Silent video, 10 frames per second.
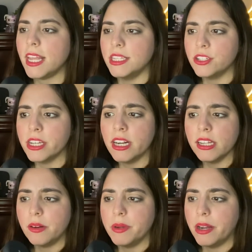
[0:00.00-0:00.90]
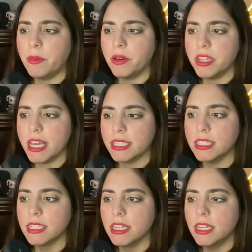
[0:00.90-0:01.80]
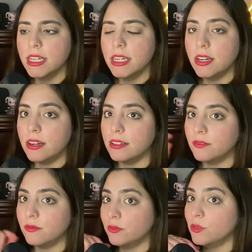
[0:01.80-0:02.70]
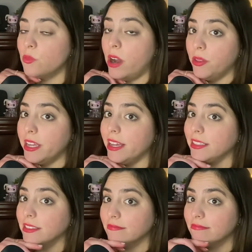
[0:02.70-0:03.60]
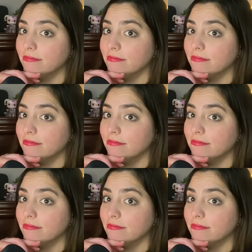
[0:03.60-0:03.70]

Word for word: And talking a little bit about the end, well, the end.